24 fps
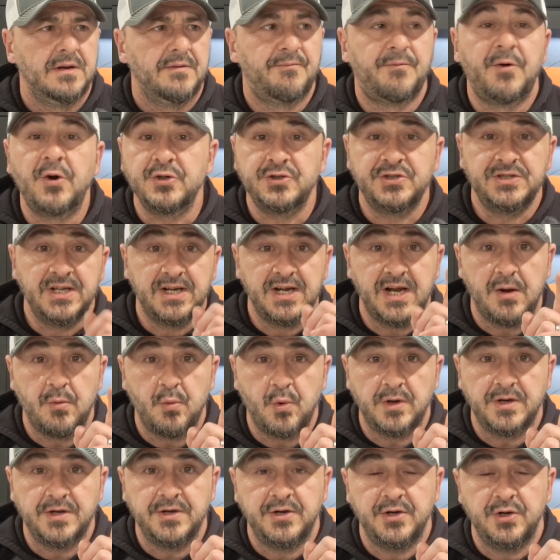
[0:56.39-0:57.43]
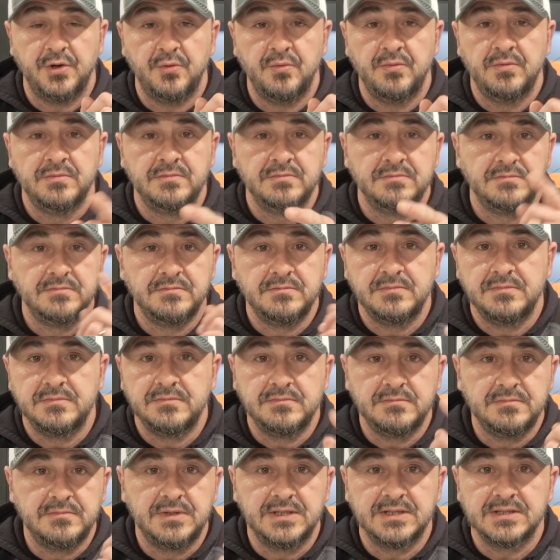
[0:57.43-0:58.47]
First thing I want to do
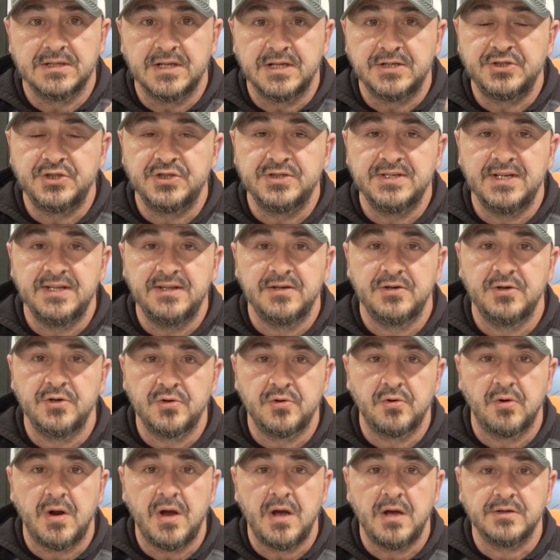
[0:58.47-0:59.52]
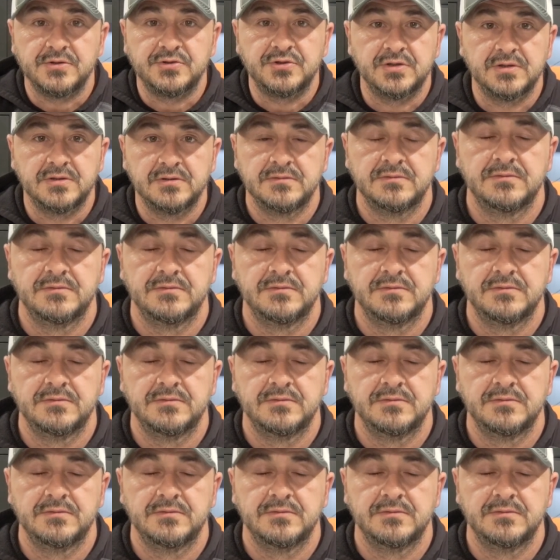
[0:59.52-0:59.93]
is let you see the new garage.